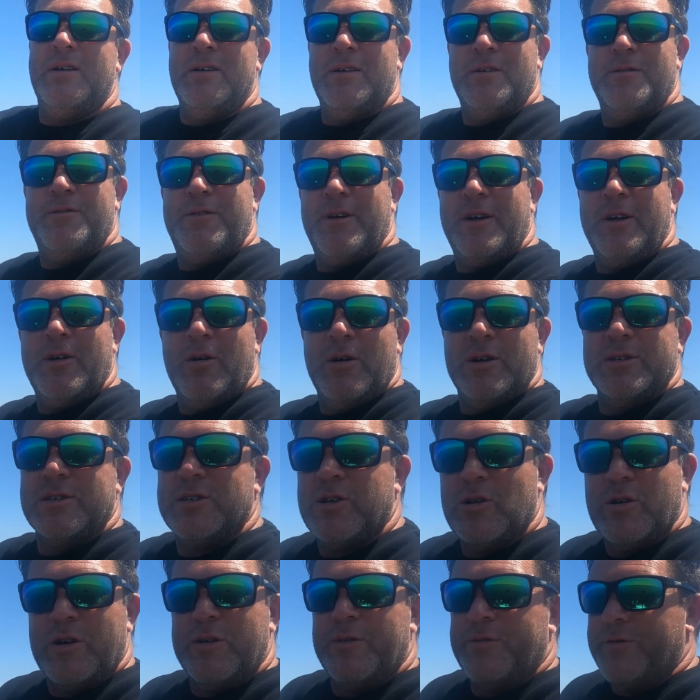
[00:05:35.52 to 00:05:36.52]
If
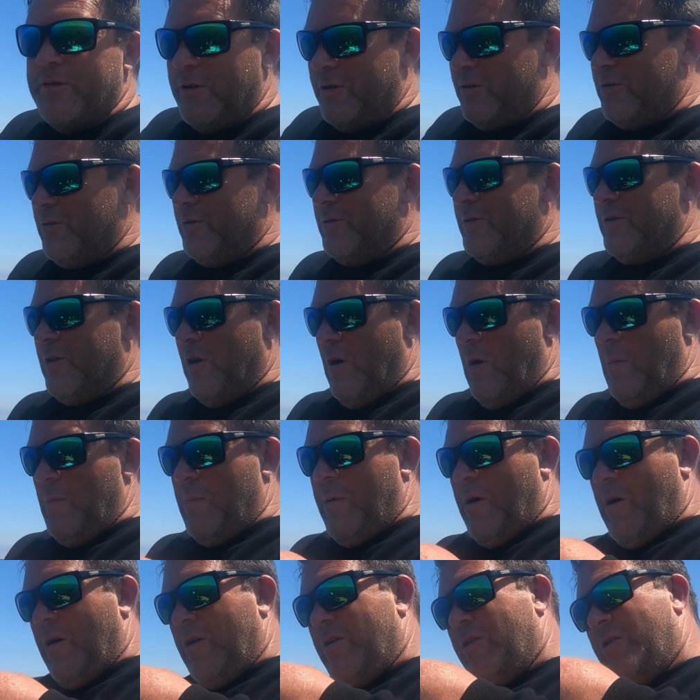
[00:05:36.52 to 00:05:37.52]
anyone's looking for a good
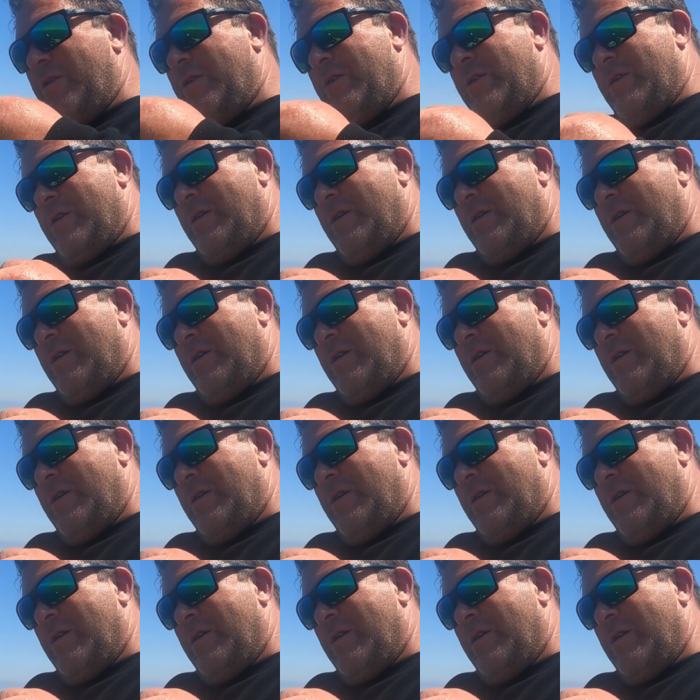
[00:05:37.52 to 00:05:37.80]
combo,